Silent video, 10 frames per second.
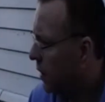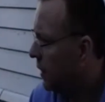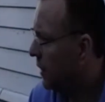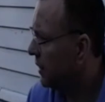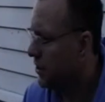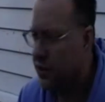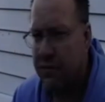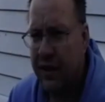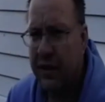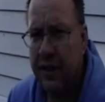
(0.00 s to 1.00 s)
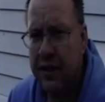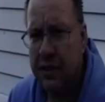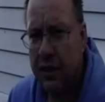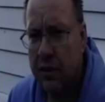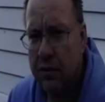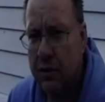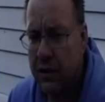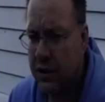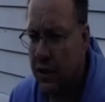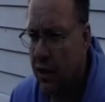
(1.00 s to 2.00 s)
It just varies, you know,
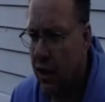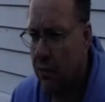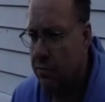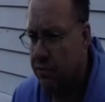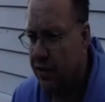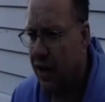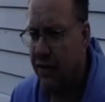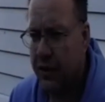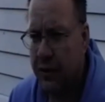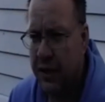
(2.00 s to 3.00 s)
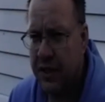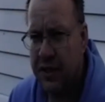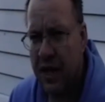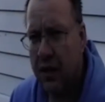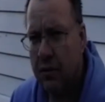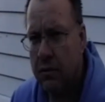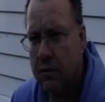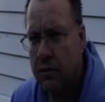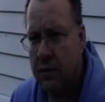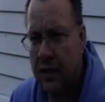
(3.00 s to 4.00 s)
it's up 5 degrees,
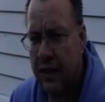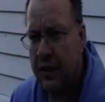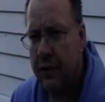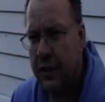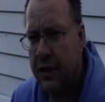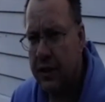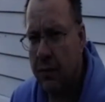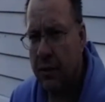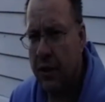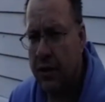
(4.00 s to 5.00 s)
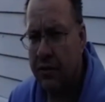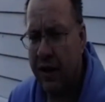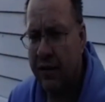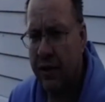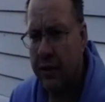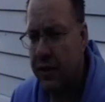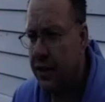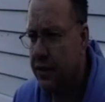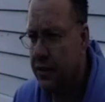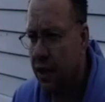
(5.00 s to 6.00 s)
down 10 degrees, up another 5
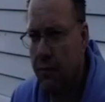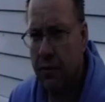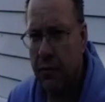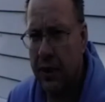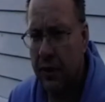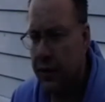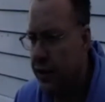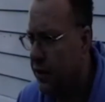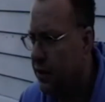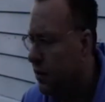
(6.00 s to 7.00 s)
degrees, up 3 degrees.